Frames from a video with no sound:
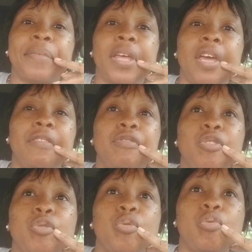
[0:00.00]
if
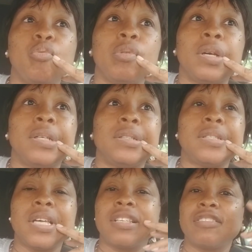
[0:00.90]
you
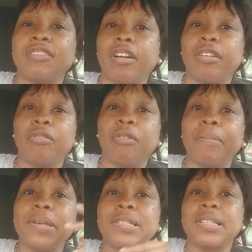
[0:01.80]
decide to start your own
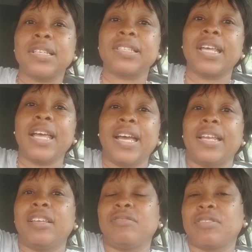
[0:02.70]
business and
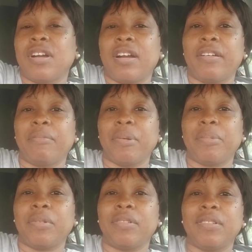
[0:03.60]
then you start hiring
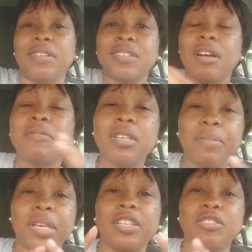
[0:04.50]
people. There's always going
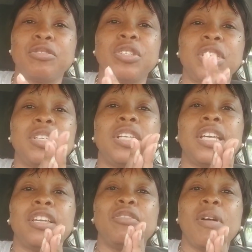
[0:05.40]
to be issues.
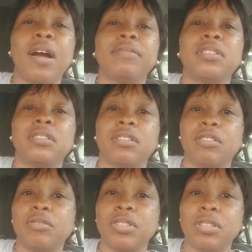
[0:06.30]
Like, you have to learn
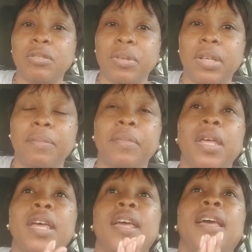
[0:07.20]
how to deal with them.
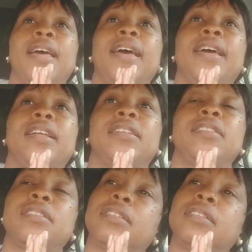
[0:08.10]
And